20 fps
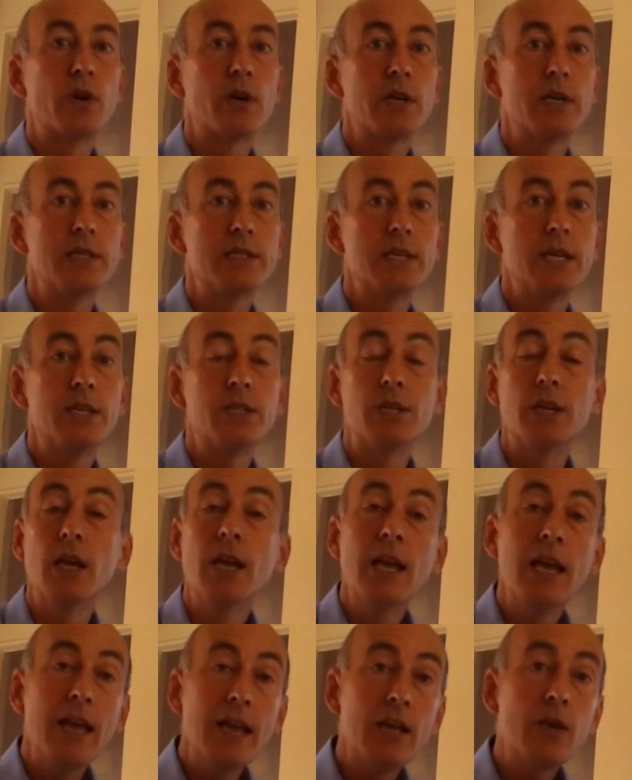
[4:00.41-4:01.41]
organisation
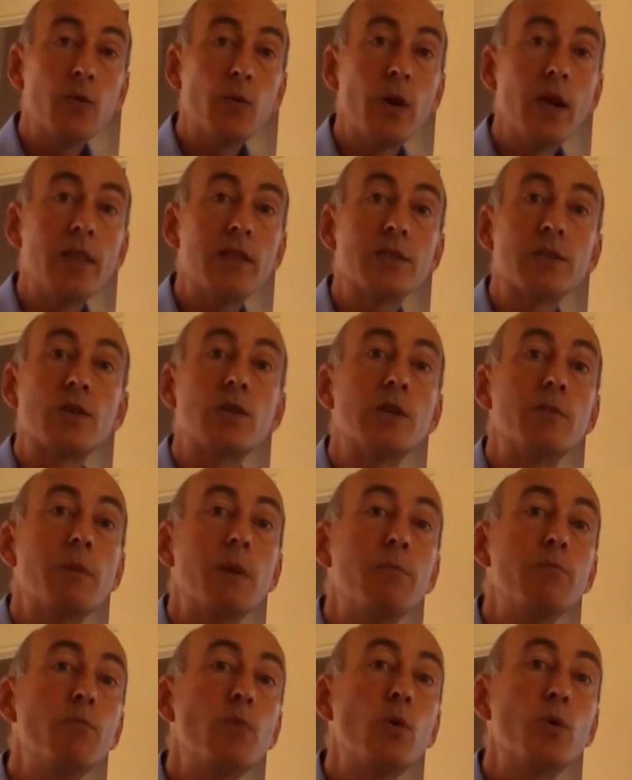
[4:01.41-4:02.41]
in a way that's going to
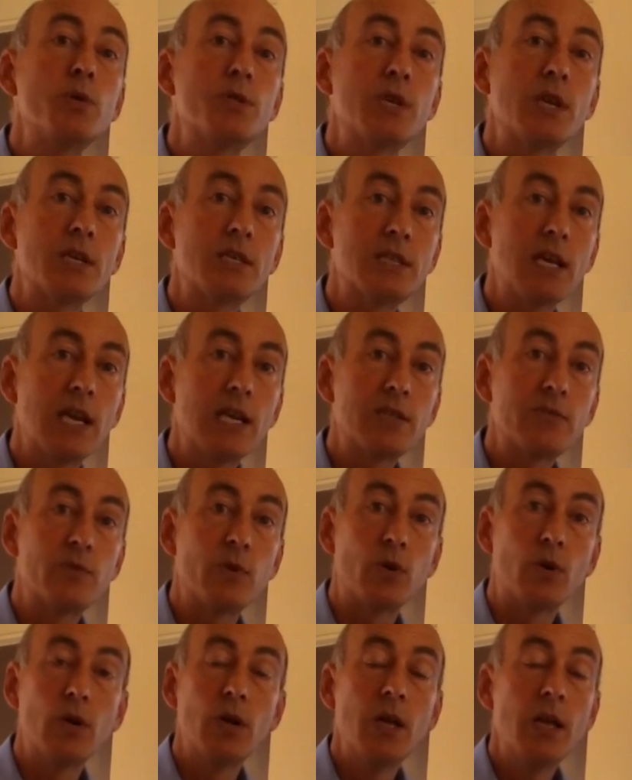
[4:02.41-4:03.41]
be most
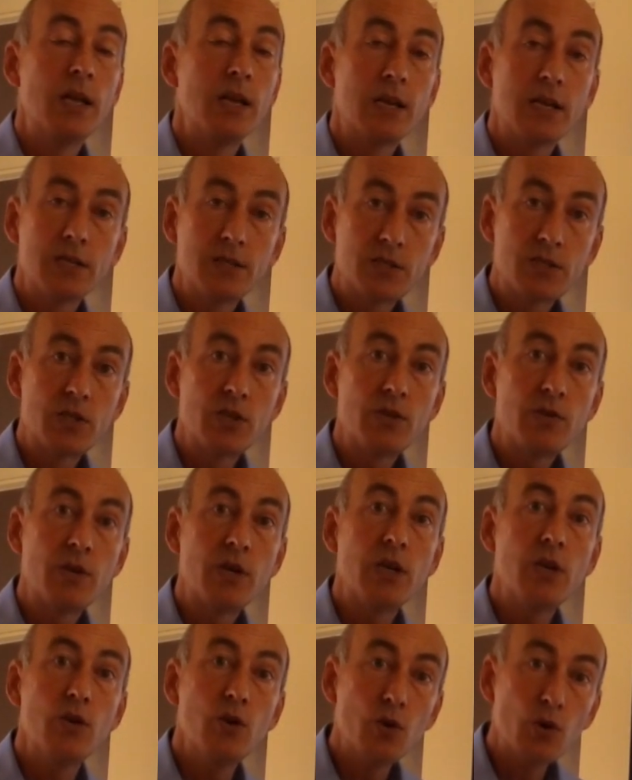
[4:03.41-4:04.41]
successful
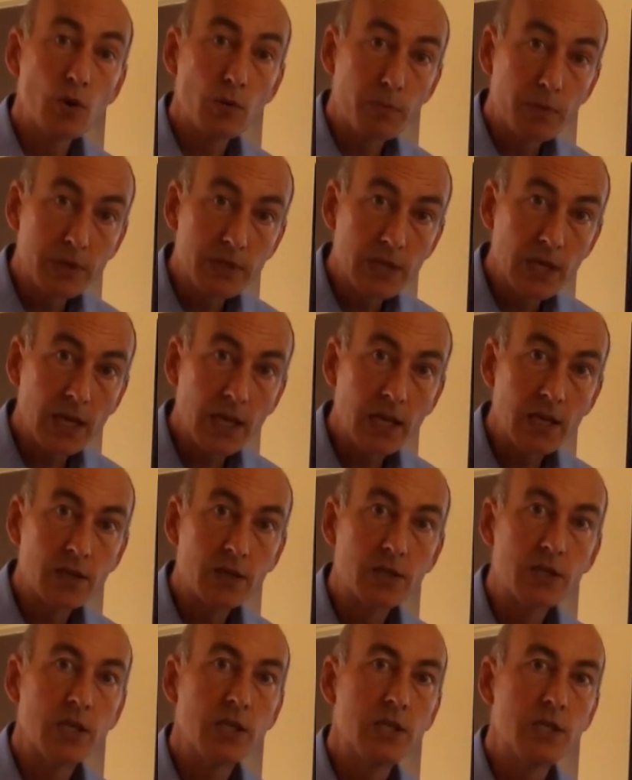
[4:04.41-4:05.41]
considering your
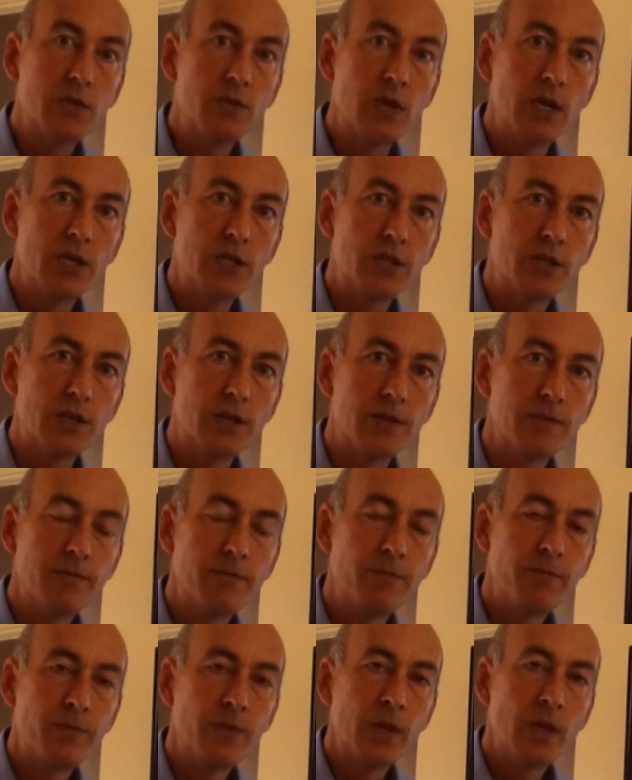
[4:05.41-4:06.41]
particular situation.
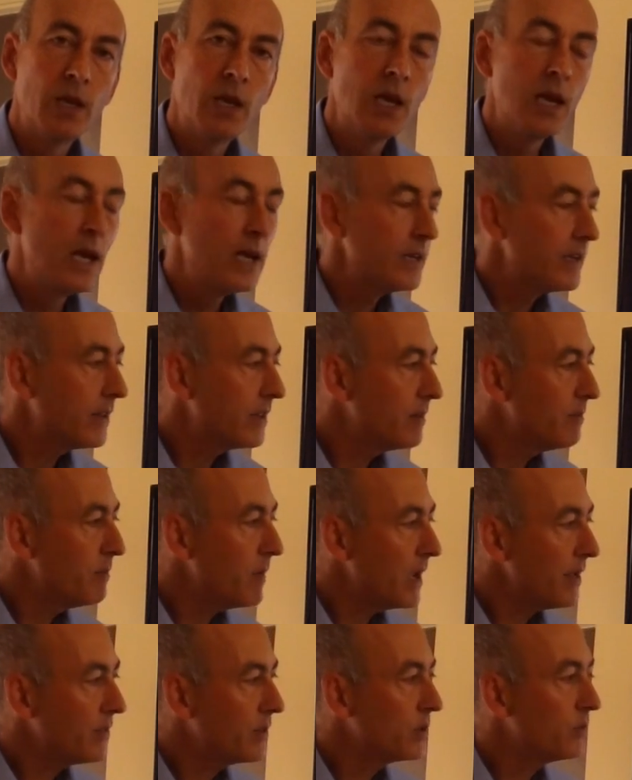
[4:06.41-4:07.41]
Now, the
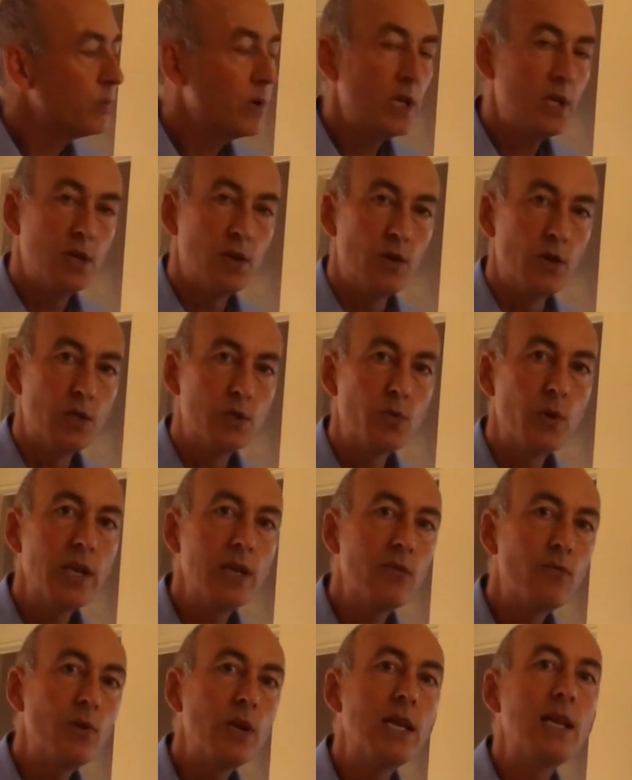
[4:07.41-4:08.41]
method we use,
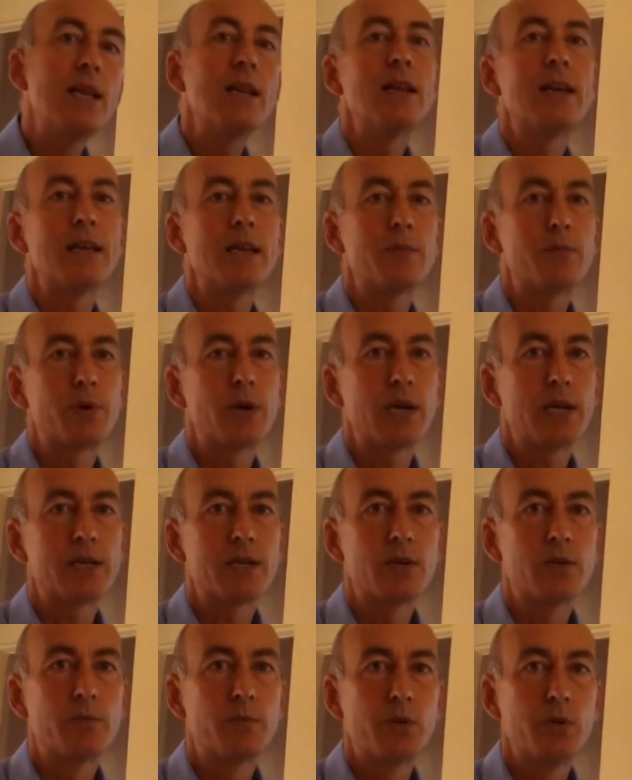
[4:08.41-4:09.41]
we really like
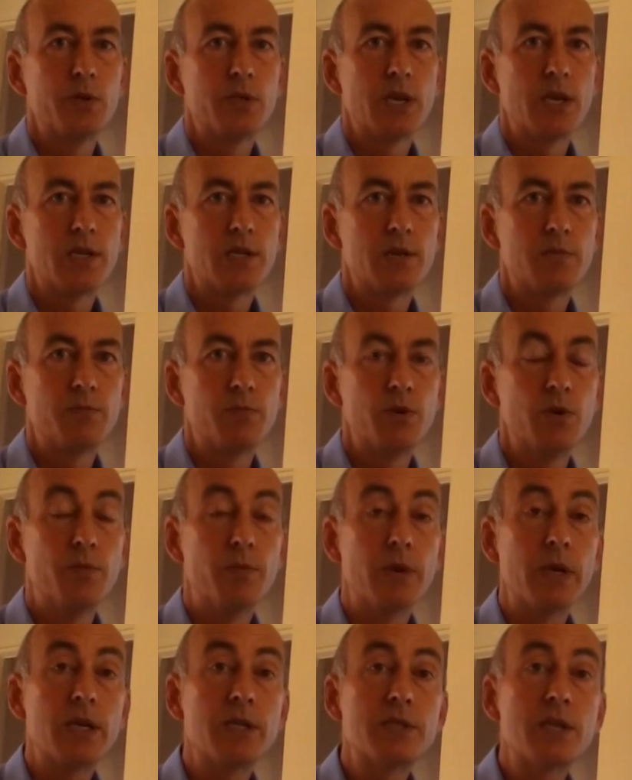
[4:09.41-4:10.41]
practical process
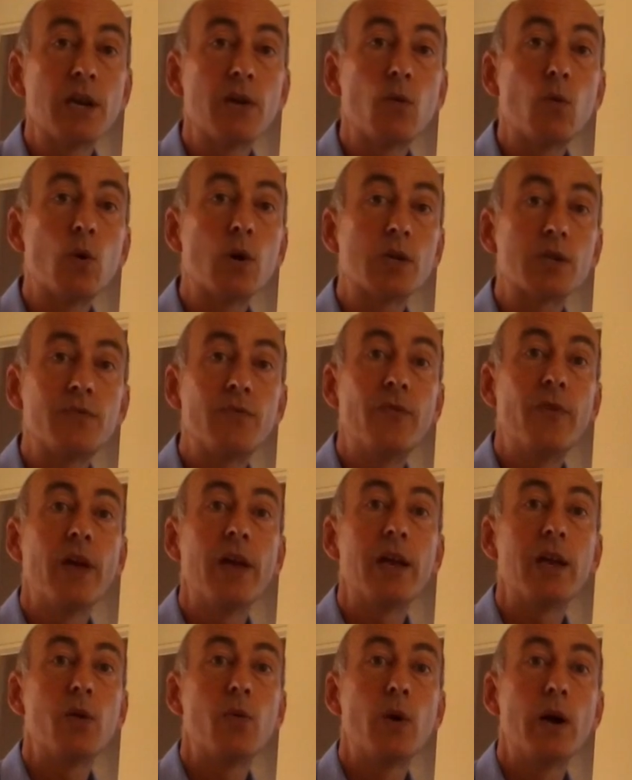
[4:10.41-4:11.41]
improvement because that works
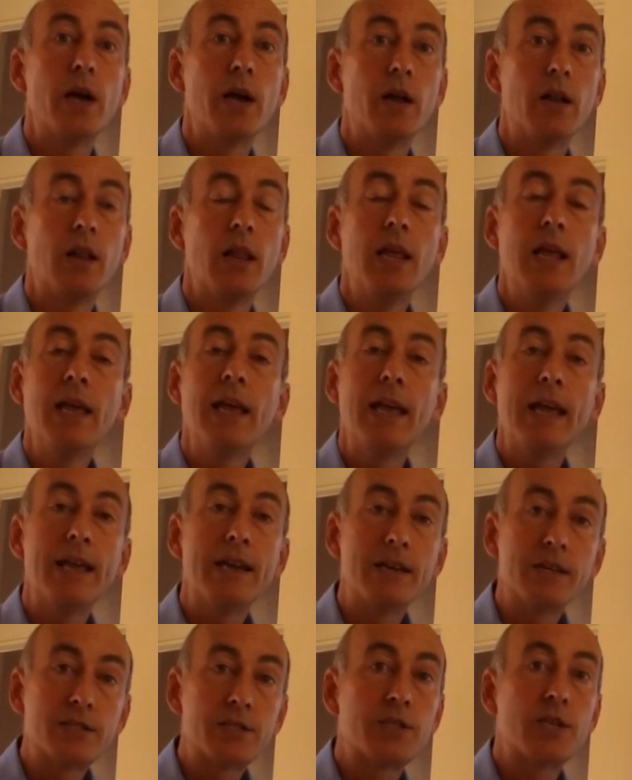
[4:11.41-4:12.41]
very well
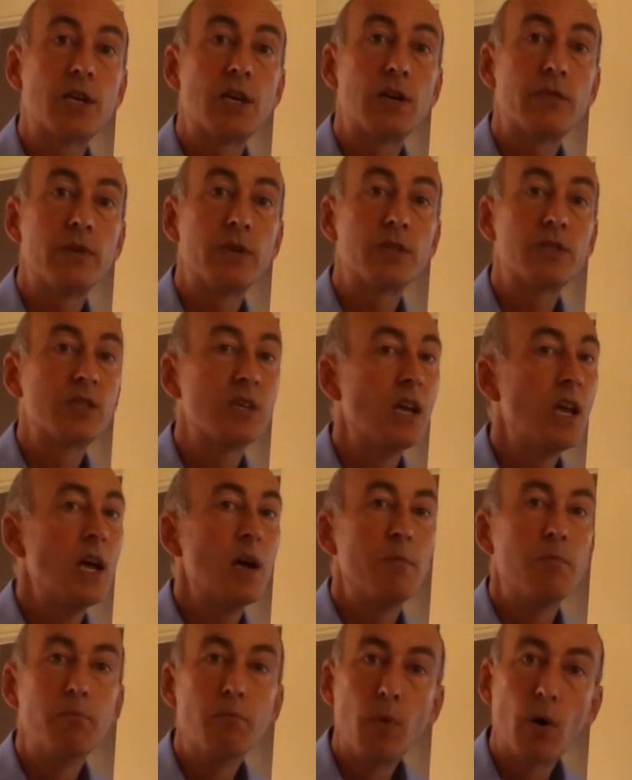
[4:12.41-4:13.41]
in a service,
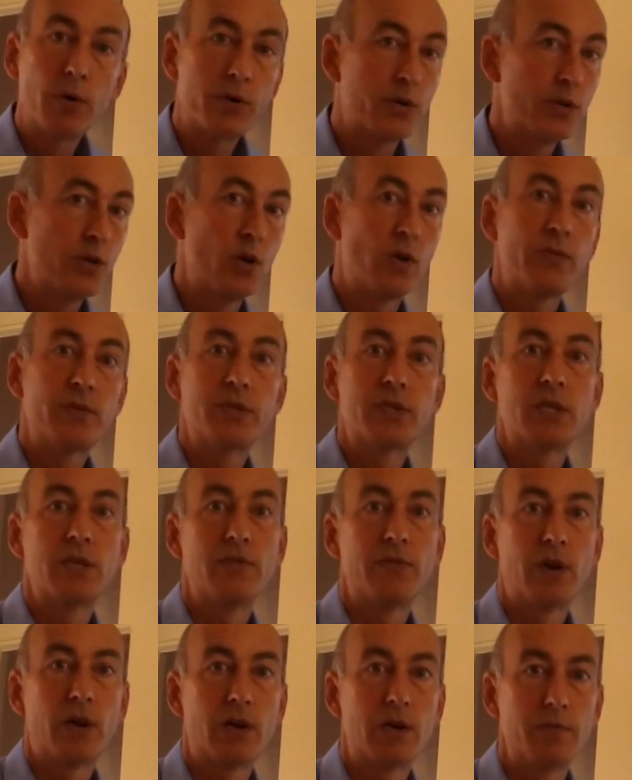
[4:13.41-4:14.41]
modern office
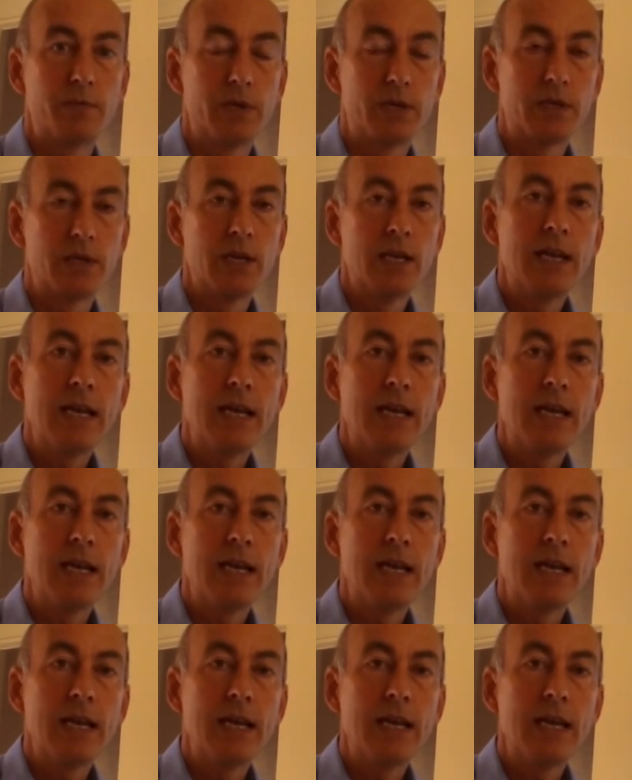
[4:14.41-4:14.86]
environment.